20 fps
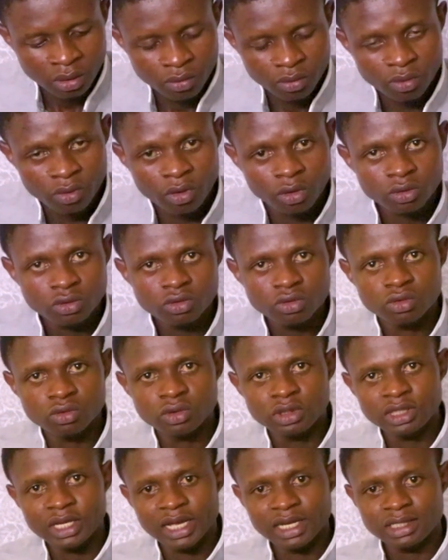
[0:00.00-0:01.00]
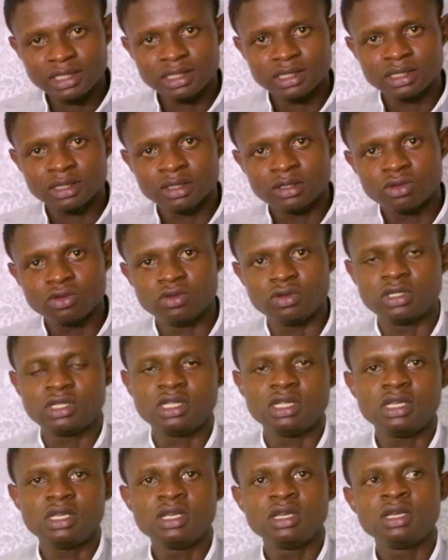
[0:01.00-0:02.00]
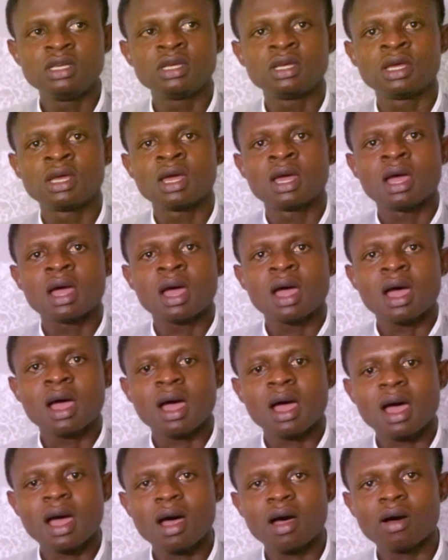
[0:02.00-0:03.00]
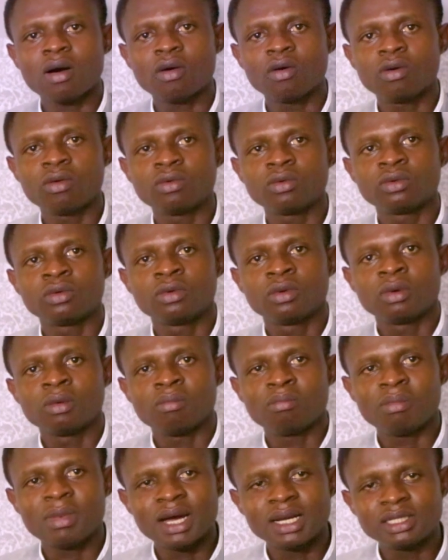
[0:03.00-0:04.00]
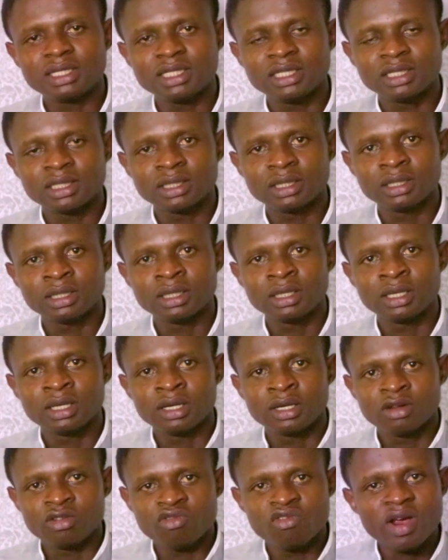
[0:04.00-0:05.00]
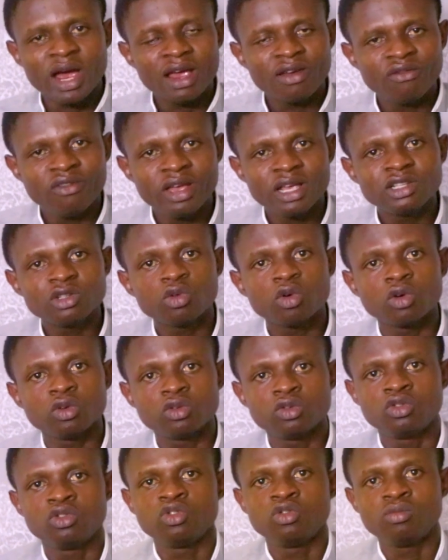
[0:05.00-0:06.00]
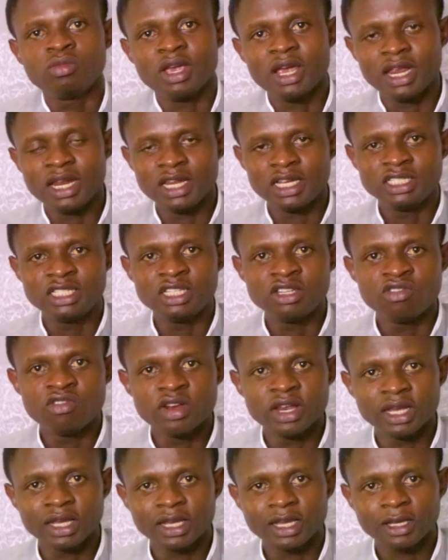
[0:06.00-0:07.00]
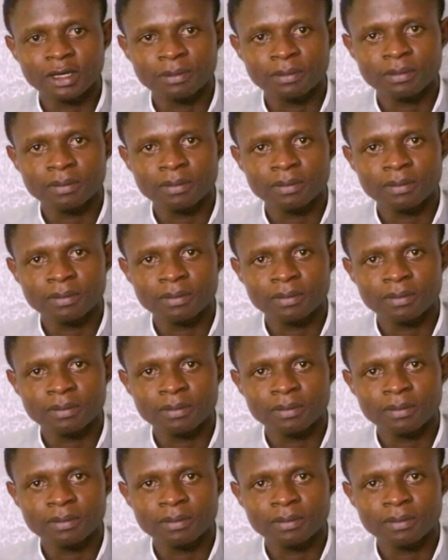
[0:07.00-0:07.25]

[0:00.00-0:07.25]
we want to test to see how much drivers consume energy drink.